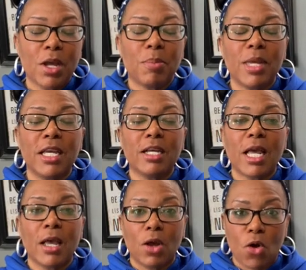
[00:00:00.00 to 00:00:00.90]
being
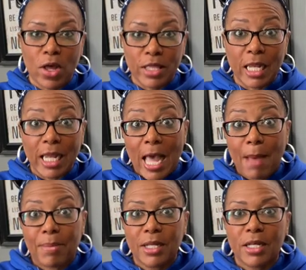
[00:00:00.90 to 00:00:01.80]
on the
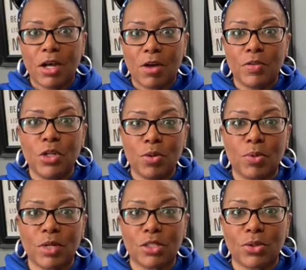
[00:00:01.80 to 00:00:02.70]
lap of the Human
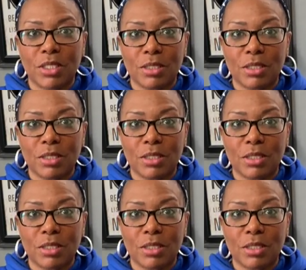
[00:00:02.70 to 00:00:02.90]
Resources